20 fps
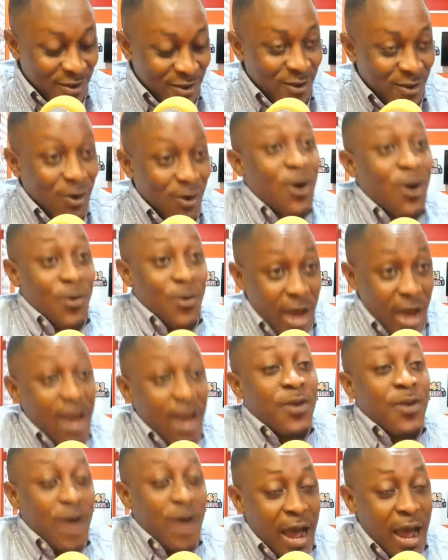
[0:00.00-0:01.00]

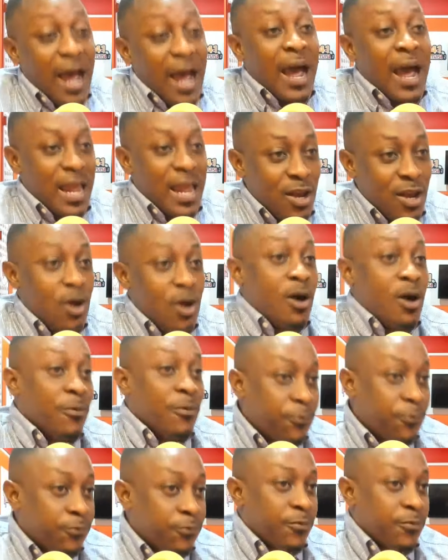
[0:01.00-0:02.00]
I
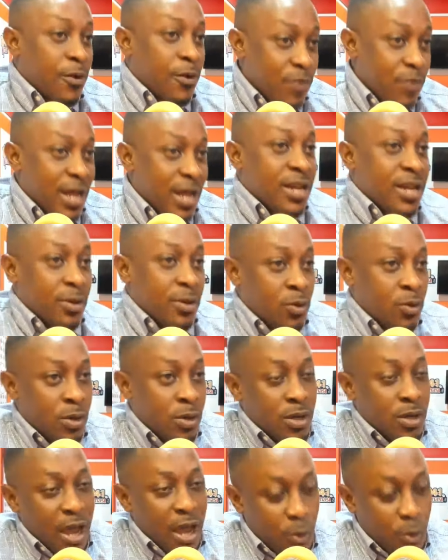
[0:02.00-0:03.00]
love.
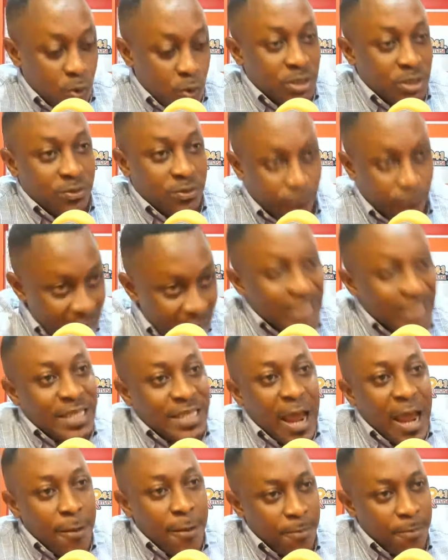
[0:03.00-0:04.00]
I could first
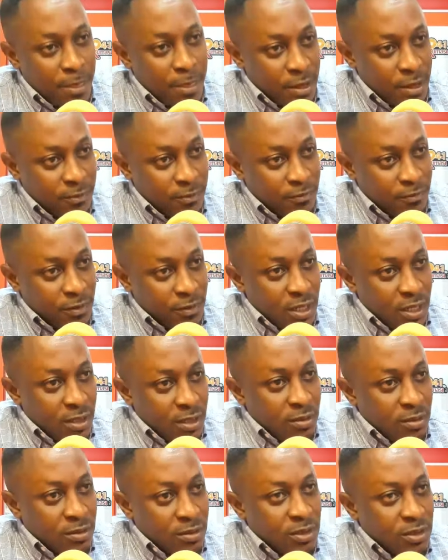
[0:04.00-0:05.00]
time.
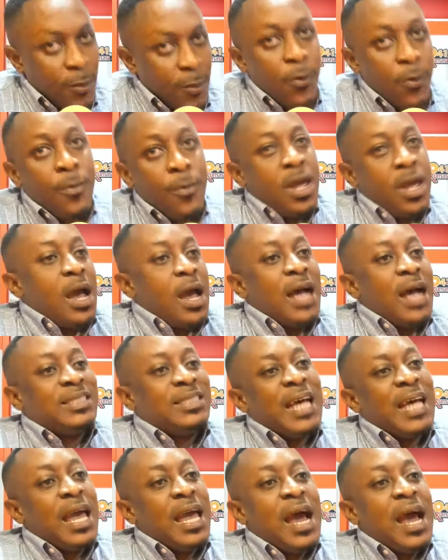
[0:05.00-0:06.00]
Simple. Me
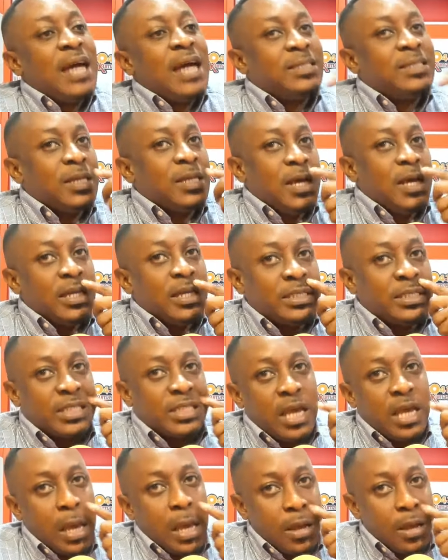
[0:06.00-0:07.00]
Asai has a
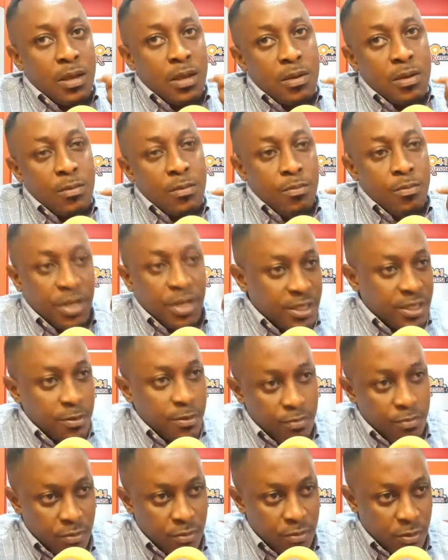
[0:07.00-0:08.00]
share between
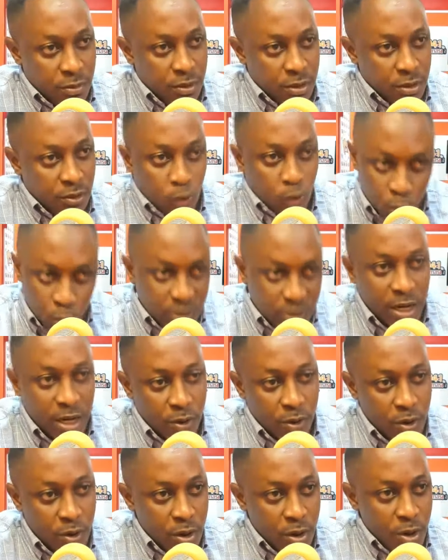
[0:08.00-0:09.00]

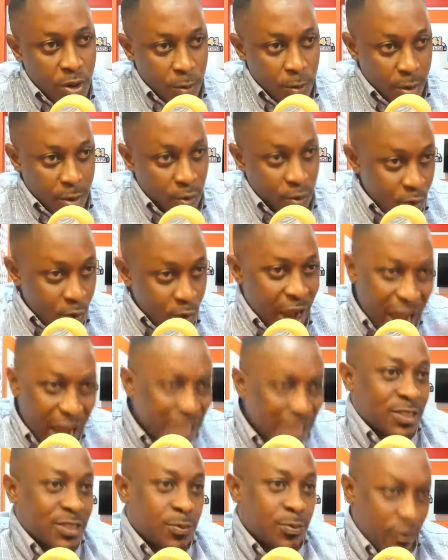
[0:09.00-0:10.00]
2-0. Me no
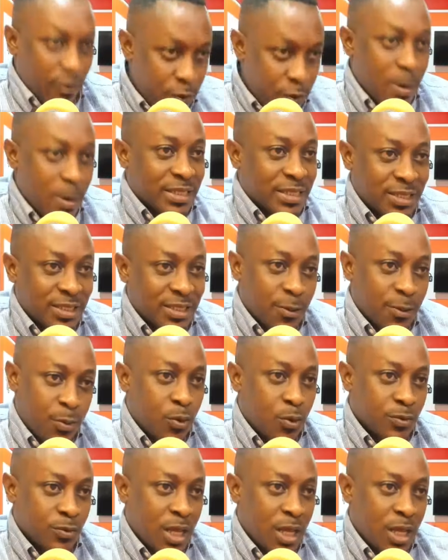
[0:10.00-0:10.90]
has performance. Simple.